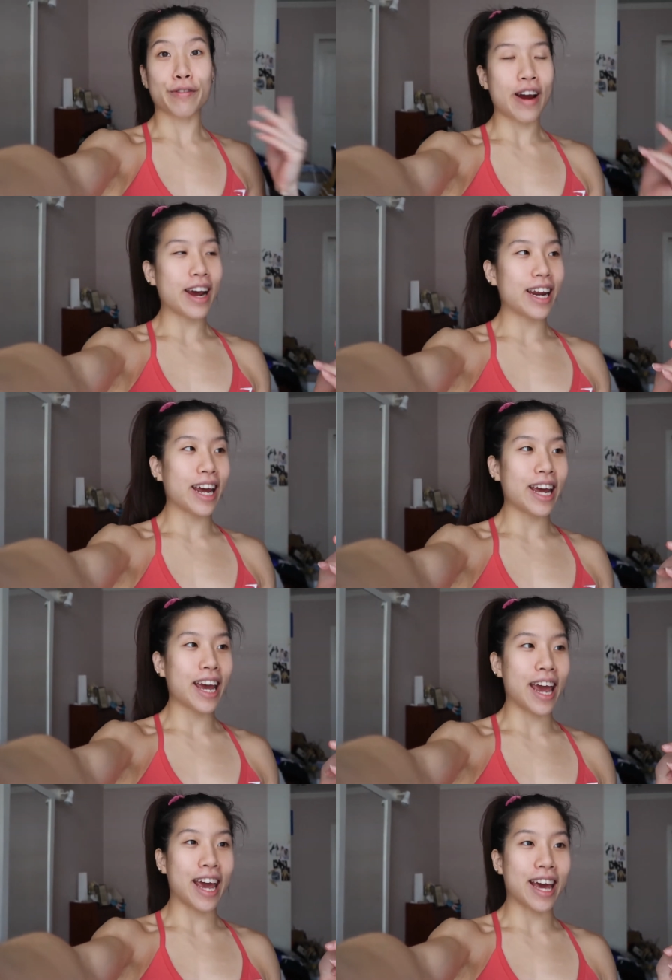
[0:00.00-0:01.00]
a
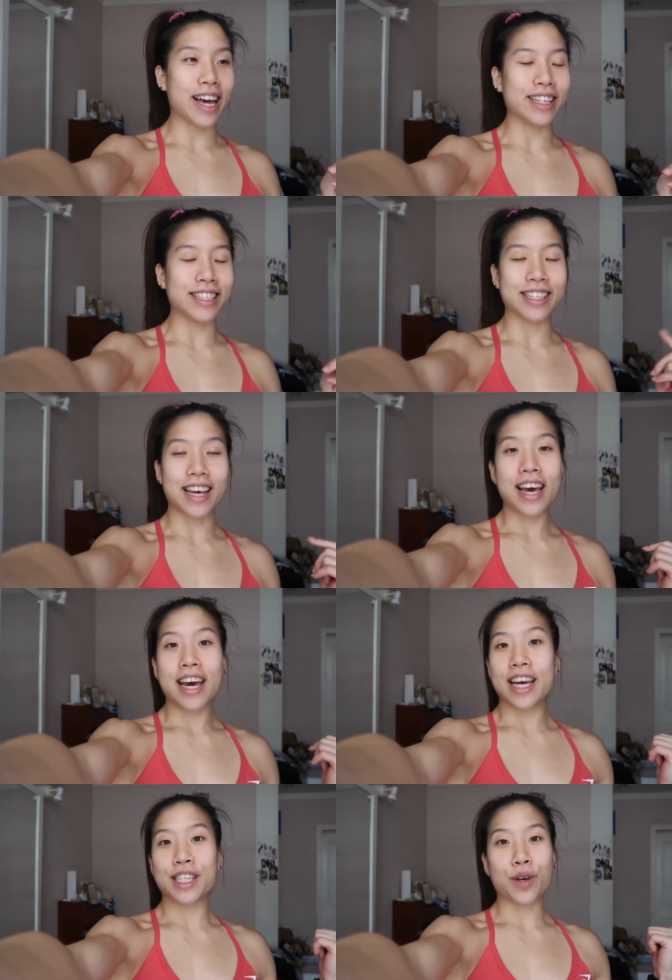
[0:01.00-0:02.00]
Friday and
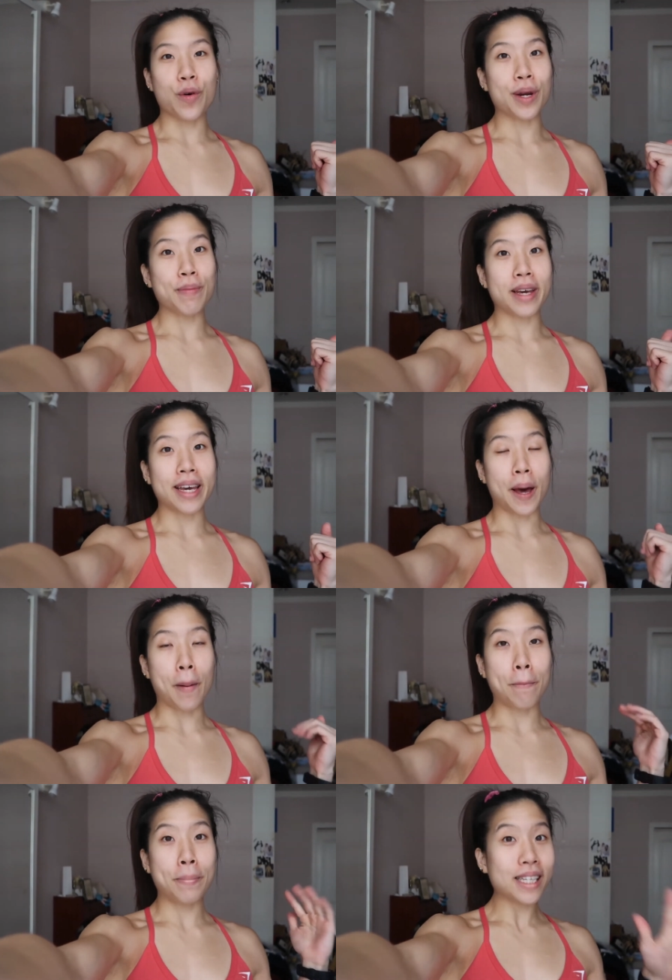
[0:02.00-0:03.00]
it's going to be
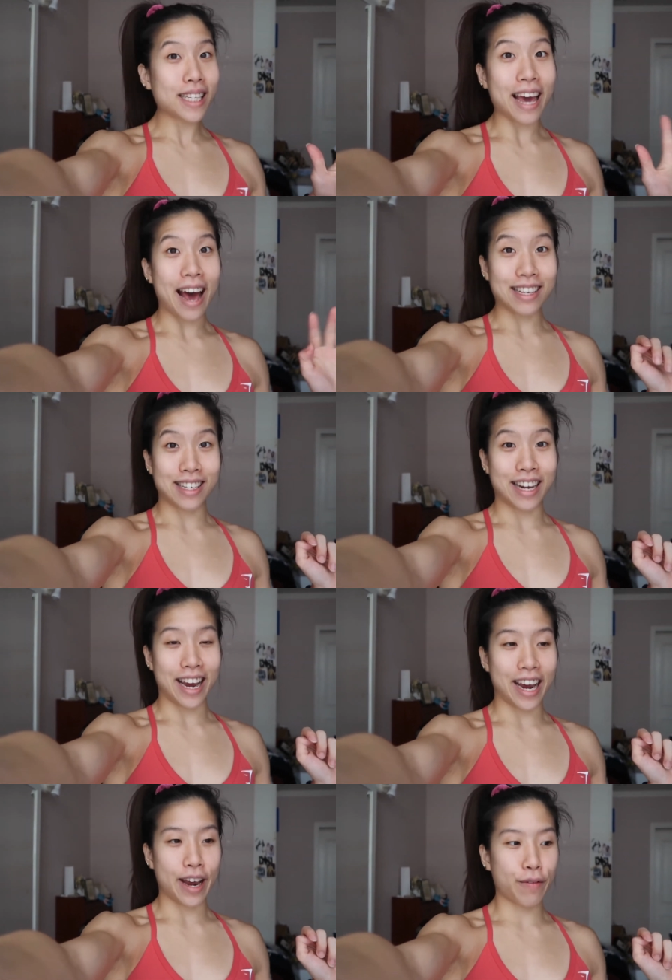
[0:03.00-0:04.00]
a busy ass
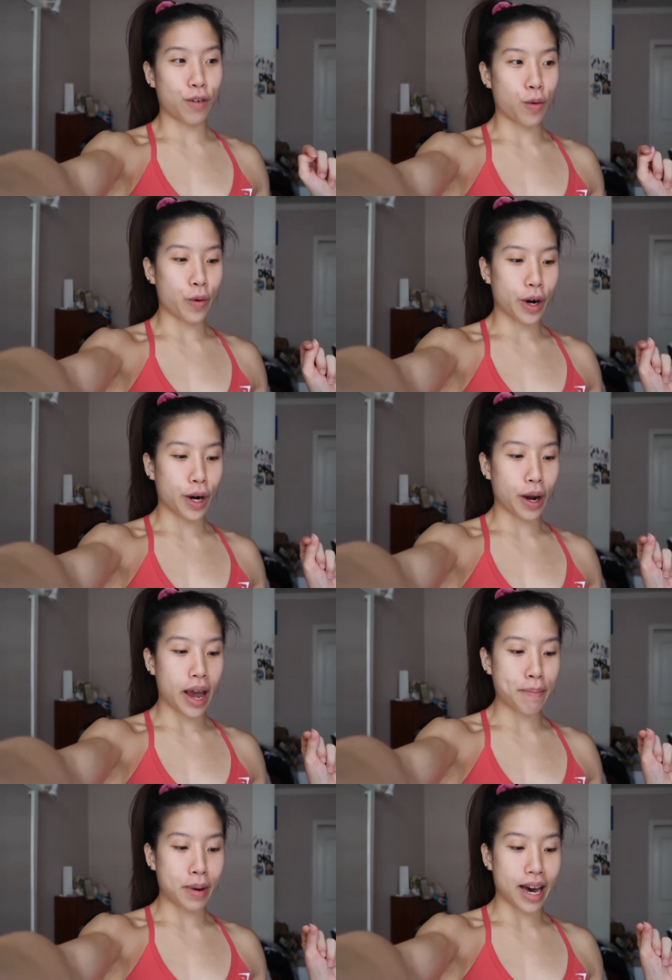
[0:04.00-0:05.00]
day for work
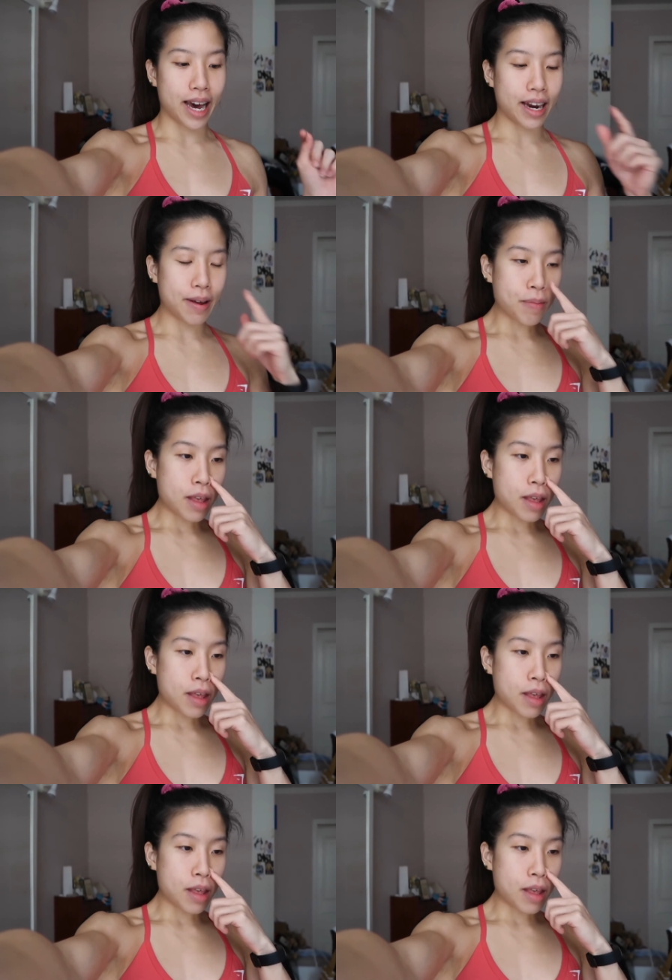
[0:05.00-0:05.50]
but